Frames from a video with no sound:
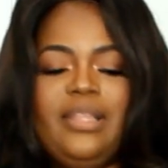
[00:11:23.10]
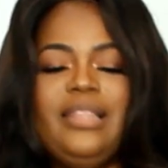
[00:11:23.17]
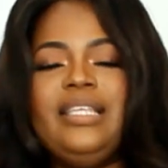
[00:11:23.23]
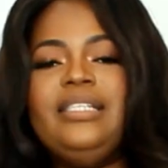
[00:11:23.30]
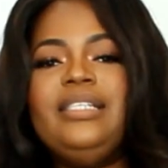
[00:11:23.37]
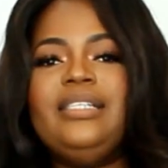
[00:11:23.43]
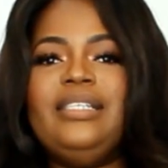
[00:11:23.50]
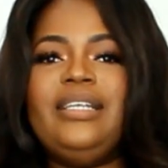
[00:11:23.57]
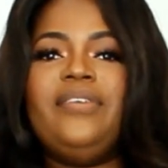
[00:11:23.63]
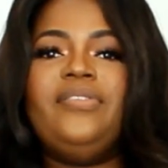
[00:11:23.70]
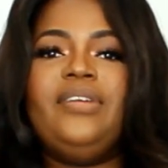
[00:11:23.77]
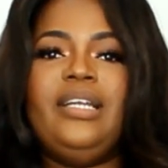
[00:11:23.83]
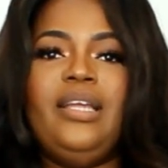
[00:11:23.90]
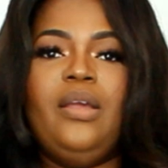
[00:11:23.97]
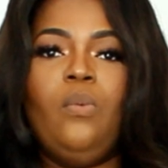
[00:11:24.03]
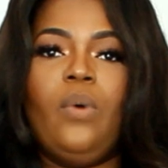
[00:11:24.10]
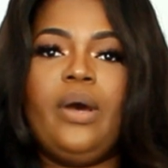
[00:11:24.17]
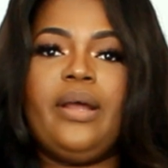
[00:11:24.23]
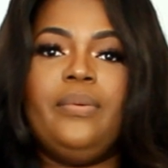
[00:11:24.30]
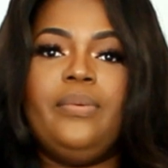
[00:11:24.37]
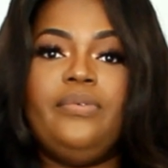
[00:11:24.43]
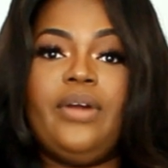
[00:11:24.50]
this is definitely
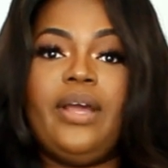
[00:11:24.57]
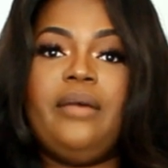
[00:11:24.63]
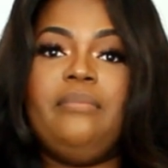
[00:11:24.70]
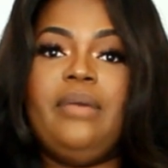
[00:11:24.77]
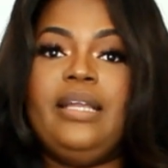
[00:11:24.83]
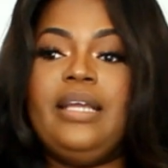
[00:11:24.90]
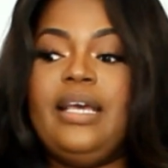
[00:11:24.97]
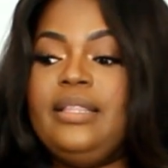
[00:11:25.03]
what I would recommend.